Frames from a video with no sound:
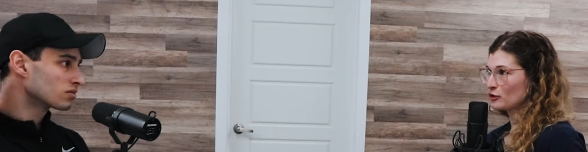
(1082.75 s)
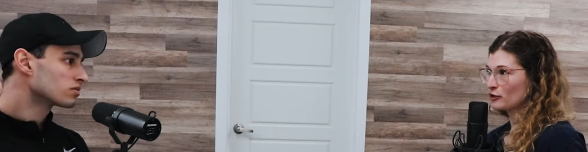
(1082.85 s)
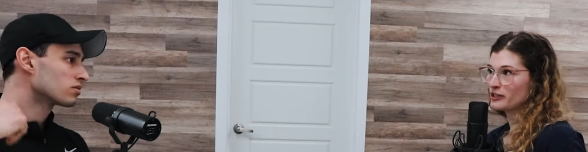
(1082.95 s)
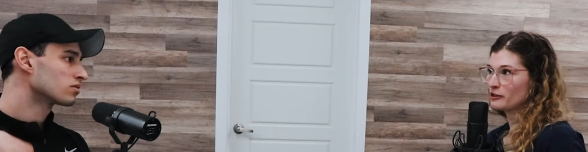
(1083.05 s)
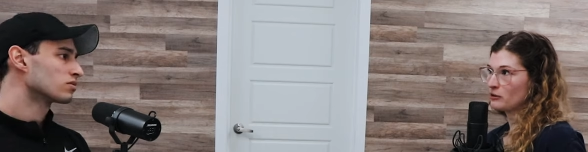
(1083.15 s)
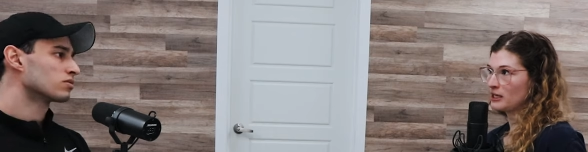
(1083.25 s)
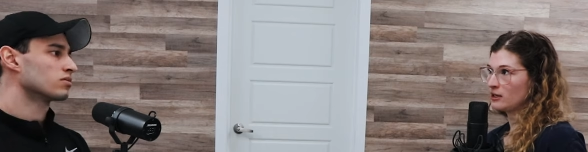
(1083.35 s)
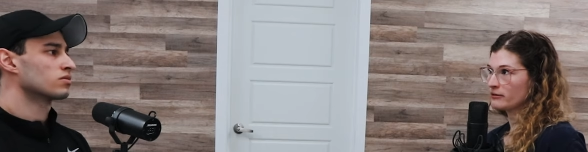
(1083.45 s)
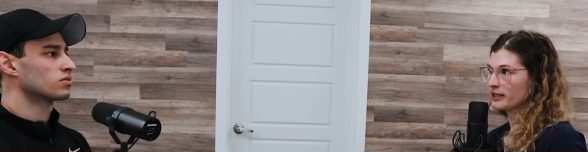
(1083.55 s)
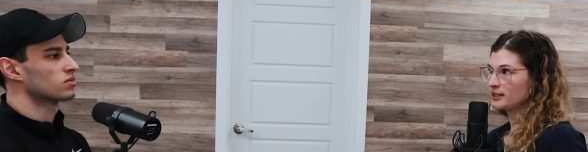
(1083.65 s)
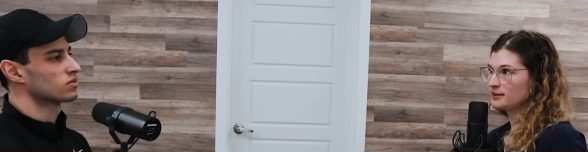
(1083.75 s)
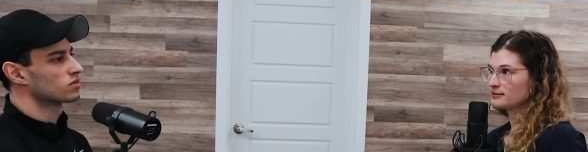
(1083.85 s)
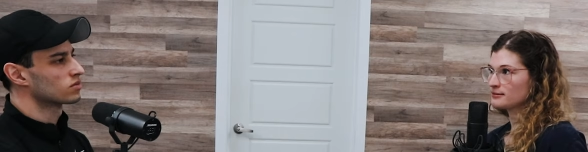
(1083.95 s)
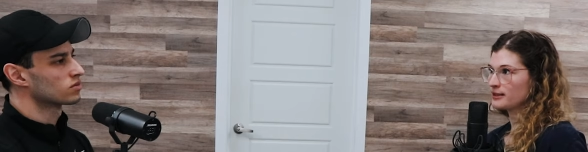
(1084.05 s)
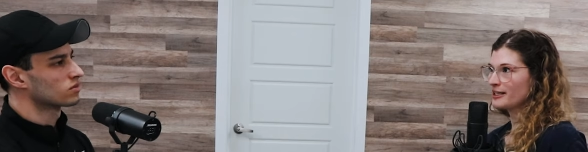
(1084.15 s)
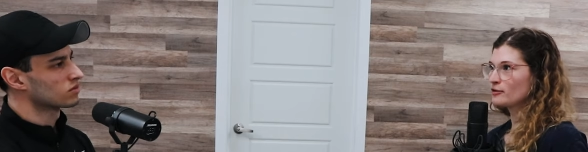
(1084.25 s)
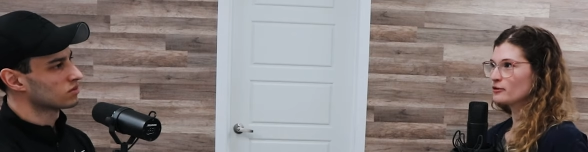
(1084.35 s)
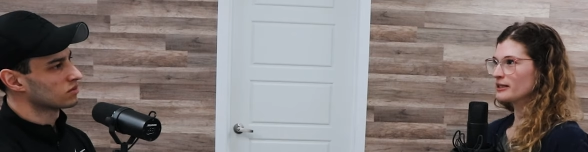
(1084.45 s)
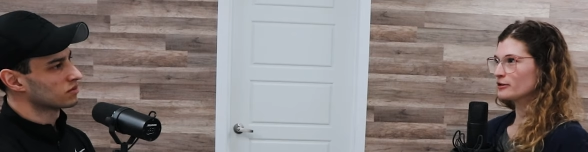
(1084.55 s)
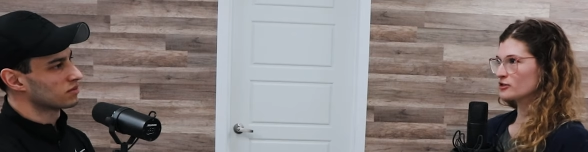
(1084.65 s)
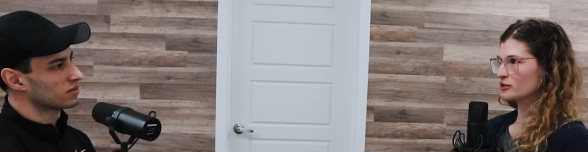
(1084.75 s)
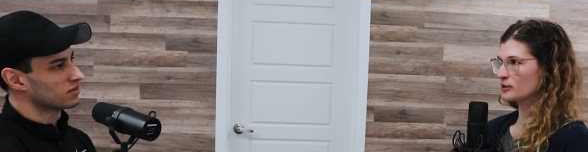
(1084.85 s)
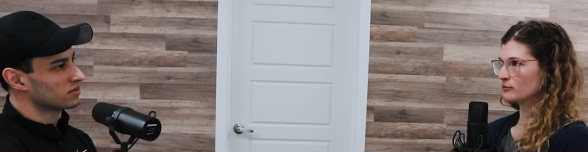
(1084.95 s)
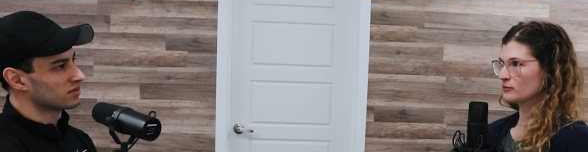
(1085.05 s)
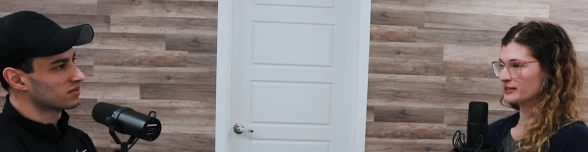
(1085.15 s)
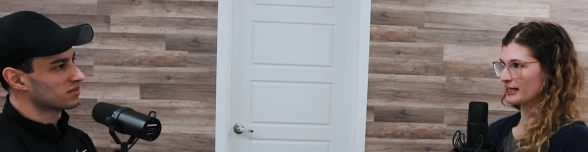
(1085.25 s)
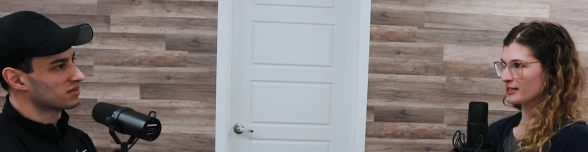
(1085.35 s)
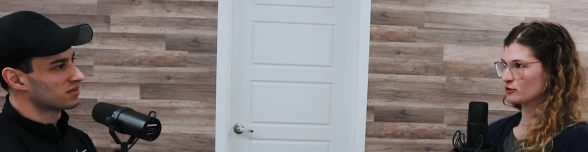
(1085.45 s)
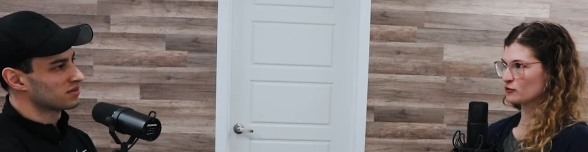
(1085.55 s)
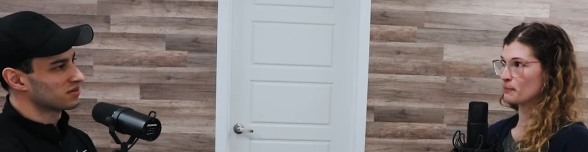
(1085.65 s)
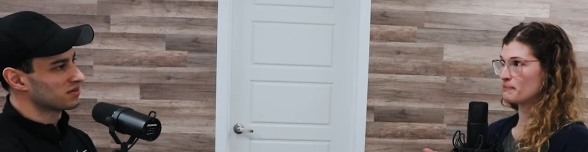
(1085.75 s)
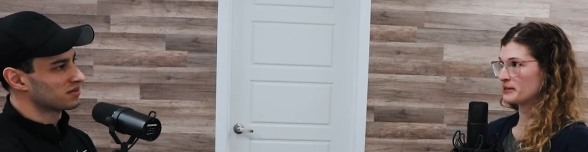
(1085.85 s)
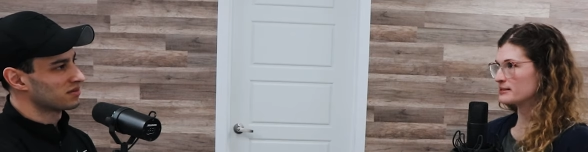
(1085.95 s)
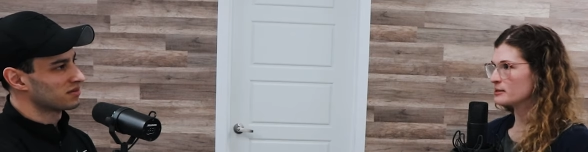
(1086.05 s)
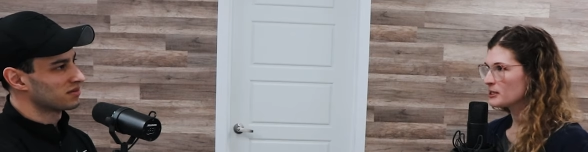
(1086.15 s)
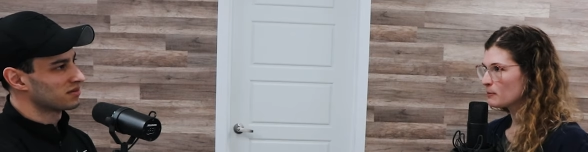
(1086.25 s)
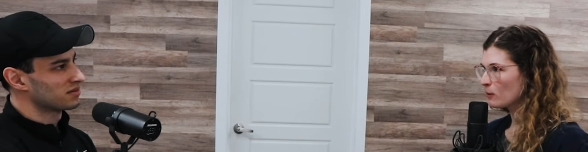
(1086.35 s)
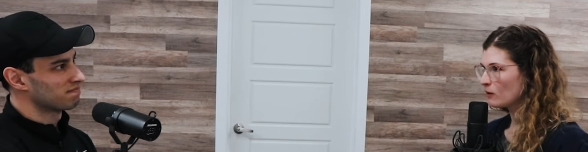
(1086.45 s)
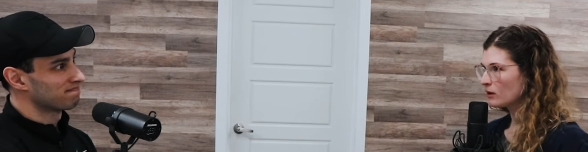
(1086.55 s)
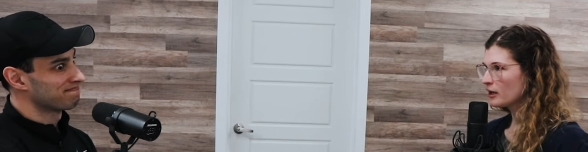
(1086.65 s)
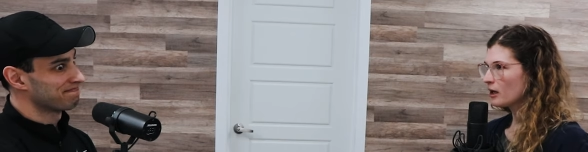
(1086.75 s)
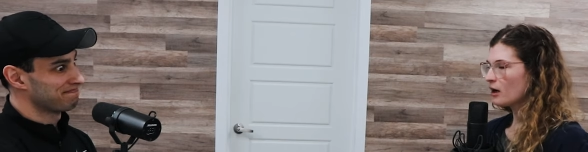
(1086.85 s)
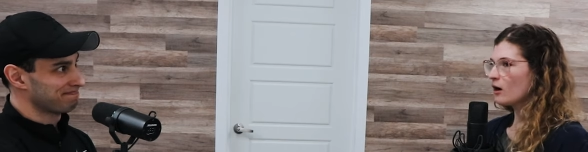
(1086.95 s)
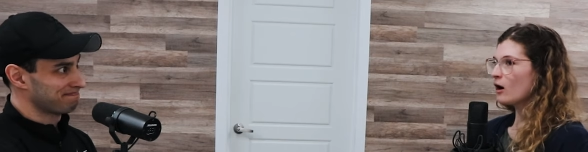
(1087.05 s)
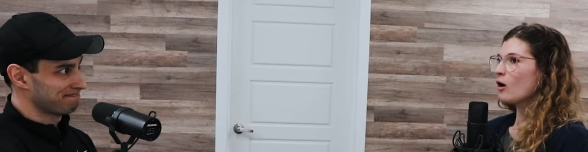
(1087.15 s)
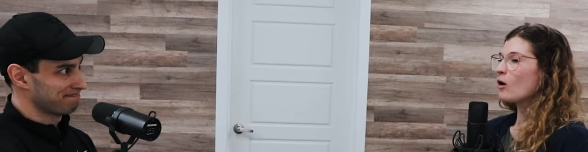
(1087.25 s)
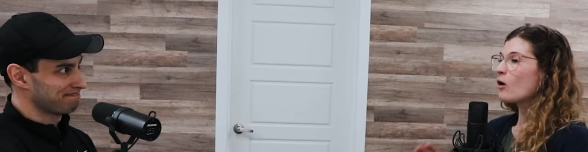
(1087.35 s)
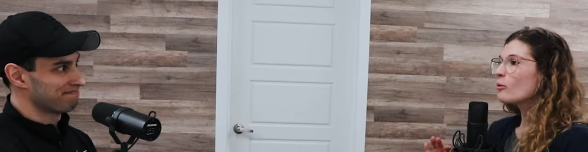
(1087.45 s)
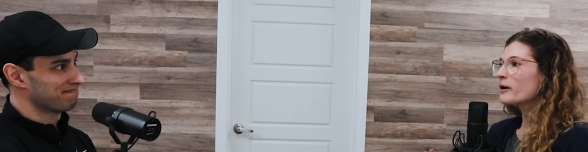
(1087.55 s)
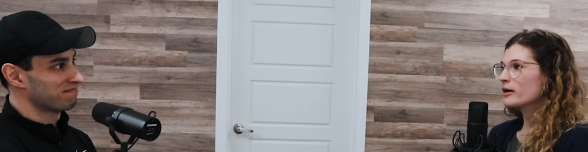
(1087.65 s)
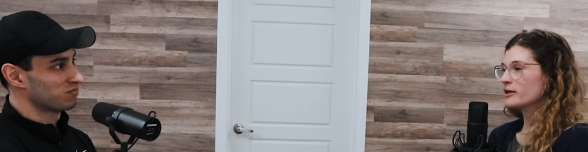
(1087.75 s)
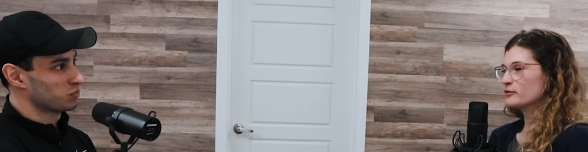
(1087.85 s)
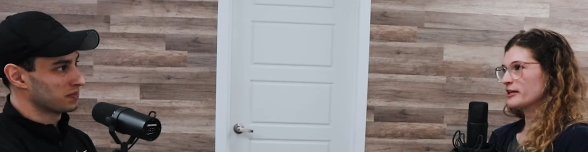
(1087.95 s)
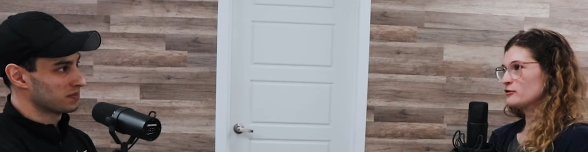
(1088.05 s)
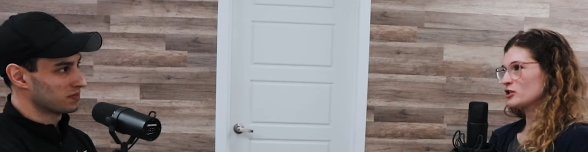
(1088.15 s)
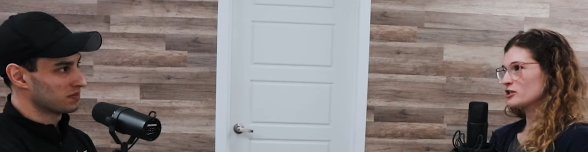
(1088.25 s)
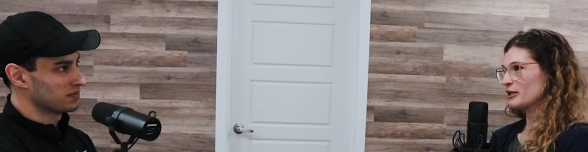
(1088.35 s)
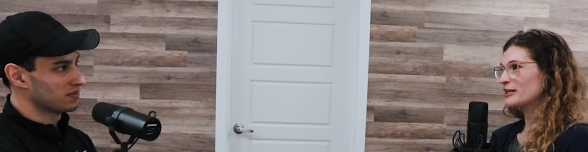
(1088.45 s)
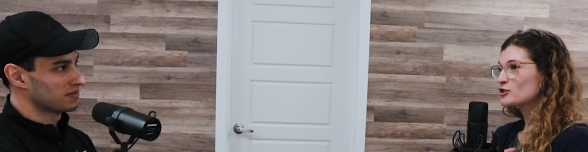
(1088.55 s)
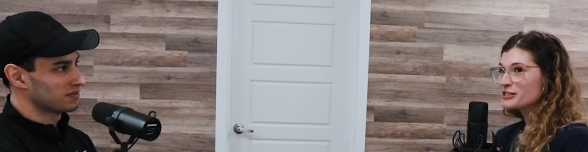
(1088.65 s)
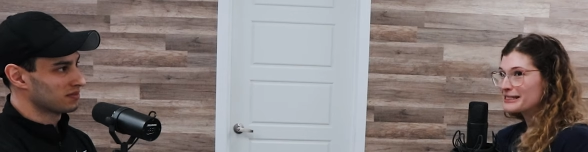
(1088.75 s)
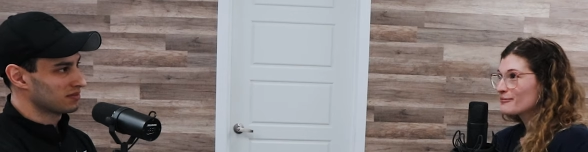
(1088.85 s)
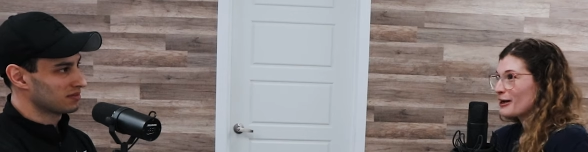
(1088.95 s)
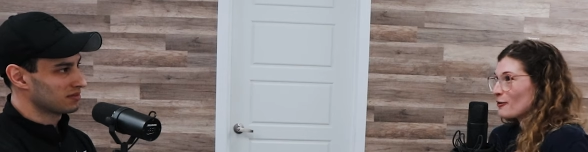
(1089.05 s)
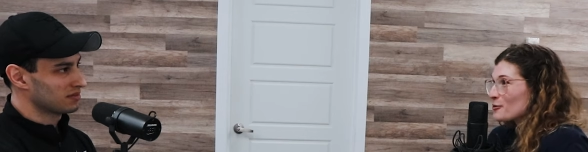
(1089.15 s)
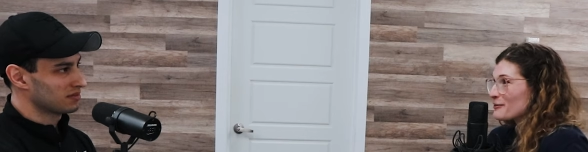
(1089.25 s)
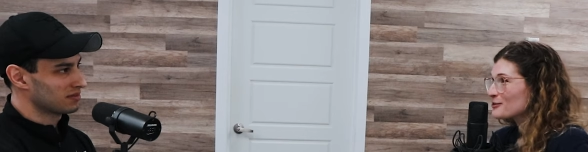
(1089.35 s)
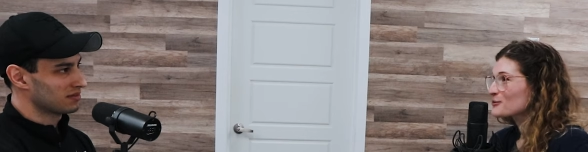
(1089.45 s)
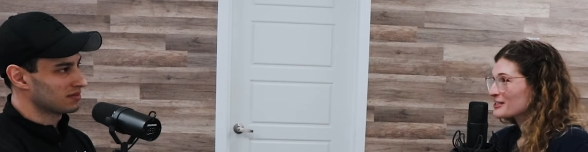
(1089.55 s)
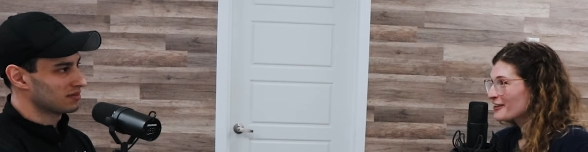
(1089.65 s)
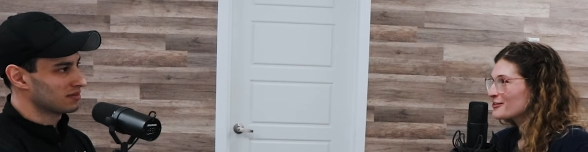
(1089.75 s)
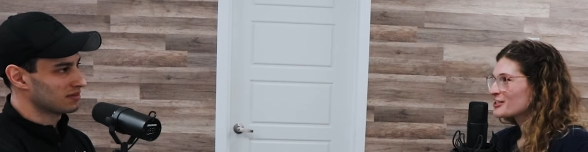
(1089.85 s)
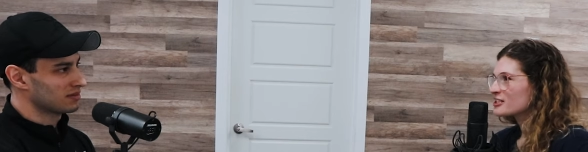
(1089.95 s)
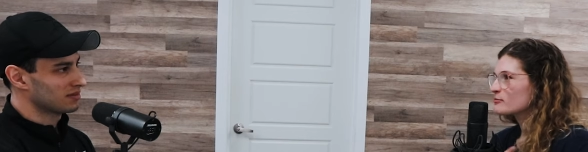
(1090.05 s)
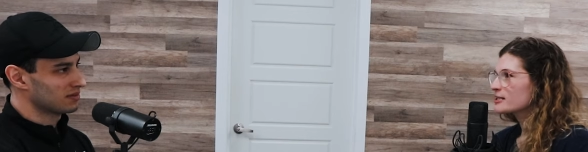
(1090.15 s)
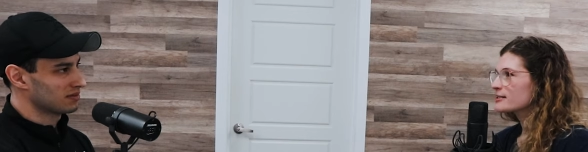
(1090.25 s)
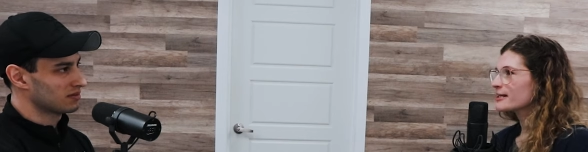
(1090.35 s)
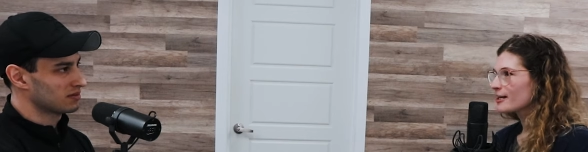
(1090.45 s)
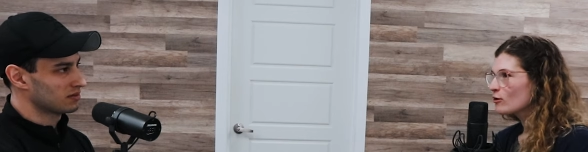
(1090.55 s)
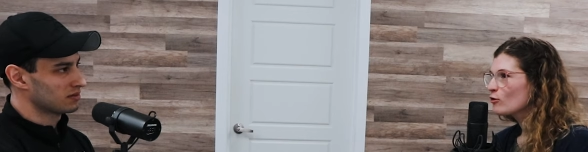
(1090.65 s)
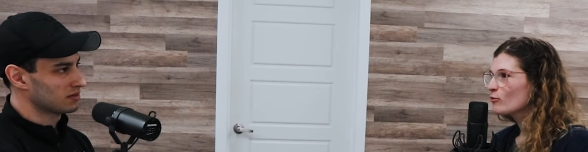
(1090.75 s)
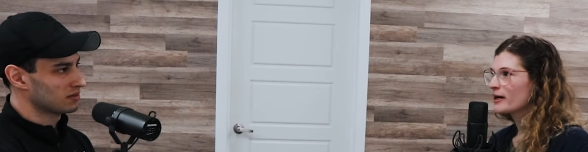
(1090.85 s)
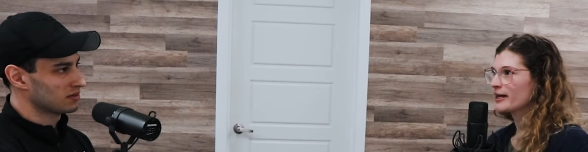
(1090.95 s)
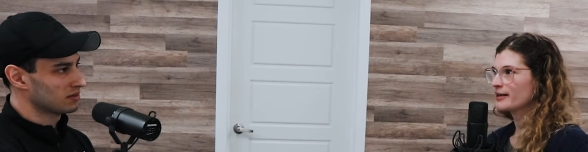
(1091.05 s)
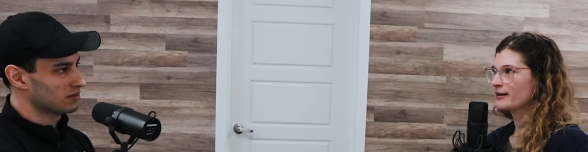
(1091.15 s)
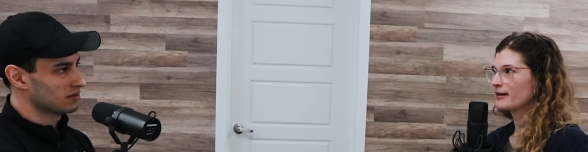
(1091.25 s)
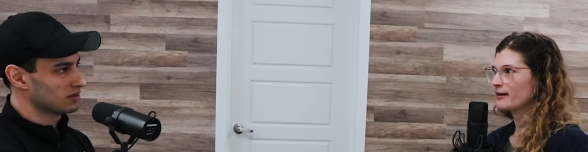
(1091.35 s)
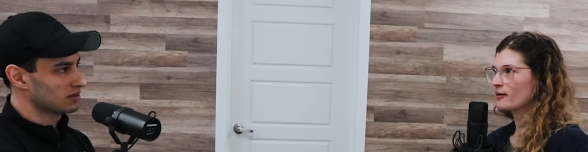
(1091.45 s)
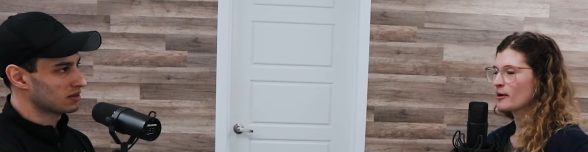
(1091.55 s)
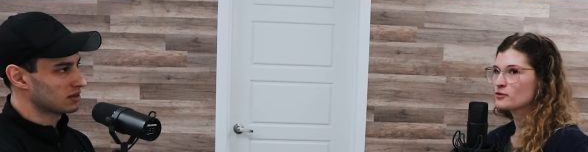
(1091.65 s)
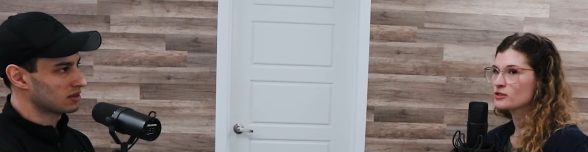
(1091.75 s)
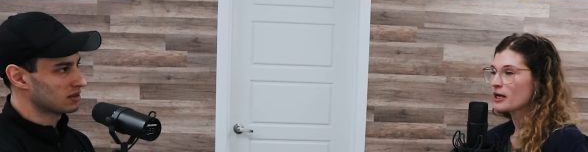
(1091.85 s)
Speaker 1: to cook or didn't know how, right? I didn't really understand it was for busy people. Oh my God, it was life changing. Just eating my own meals was life changing because I get home and I'm